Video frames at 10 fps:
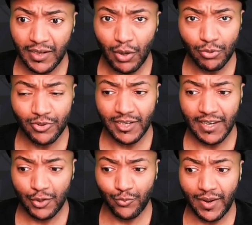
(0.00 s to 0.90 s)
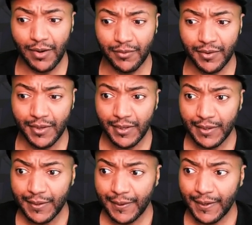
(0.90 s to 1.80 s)
go to the next round.
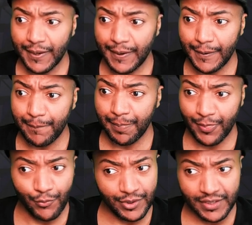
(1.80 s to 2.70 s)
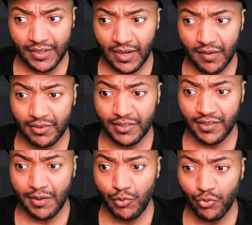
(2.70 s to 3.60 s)
We did cover the
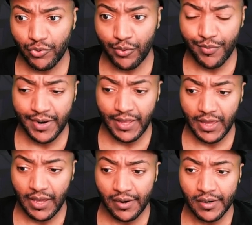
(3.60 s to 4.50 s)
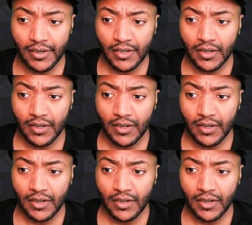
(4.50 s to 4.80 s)
team news already here.